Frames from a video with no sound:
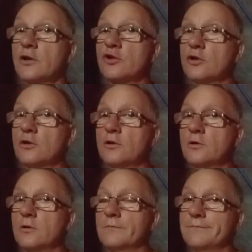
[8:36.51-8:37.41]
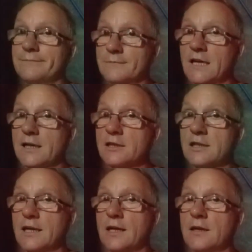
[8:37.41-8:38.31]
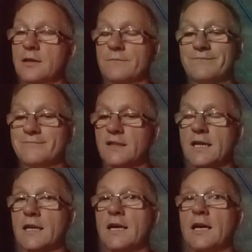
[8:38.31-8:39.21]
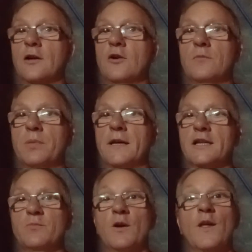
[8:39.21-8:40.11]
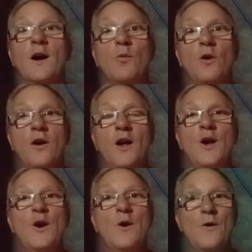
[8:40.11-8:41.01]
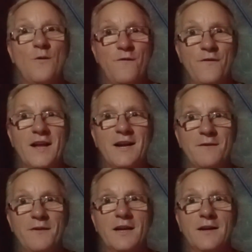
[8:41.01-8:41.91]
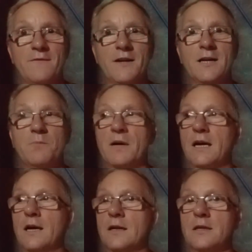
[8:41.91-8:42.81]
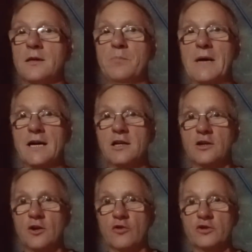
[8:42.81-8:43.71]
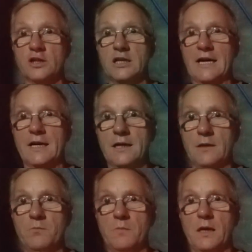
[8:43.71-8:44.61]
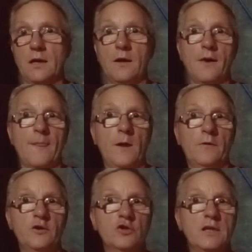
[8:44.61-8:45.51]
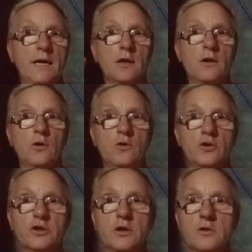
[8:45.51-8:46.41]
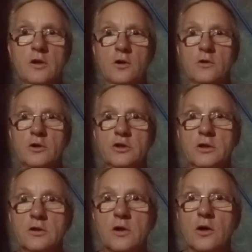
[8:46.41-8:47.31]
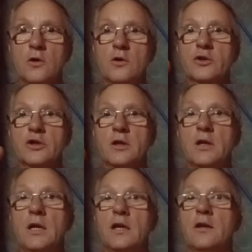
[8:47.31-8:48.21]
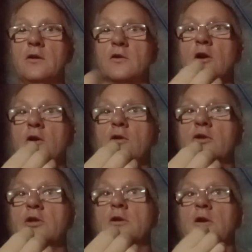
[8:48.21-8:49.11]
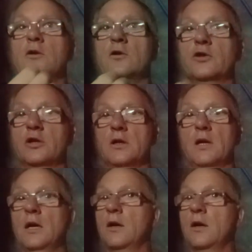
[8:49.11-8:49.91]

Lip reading: So like I said, take care, God bless. But that was very, very, very bad. A pack of dogs attacking me, and they're just getting closer and closer and closer, you know, closer.